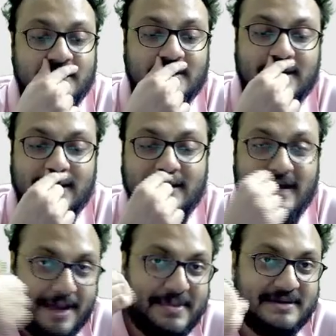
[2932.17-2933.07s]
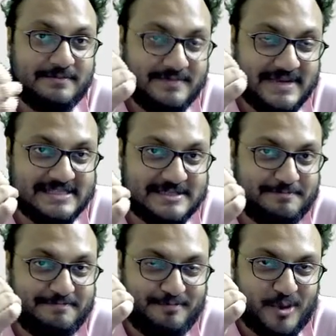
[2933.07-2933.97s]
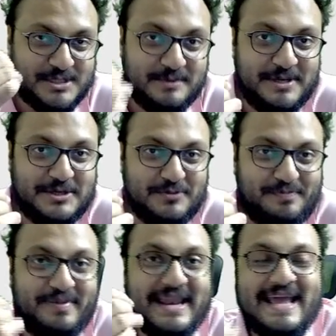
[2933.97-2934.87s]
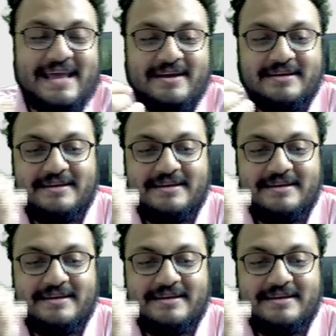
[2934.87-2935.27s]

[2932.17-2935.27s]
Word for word: uh, I mean, it's possible to play.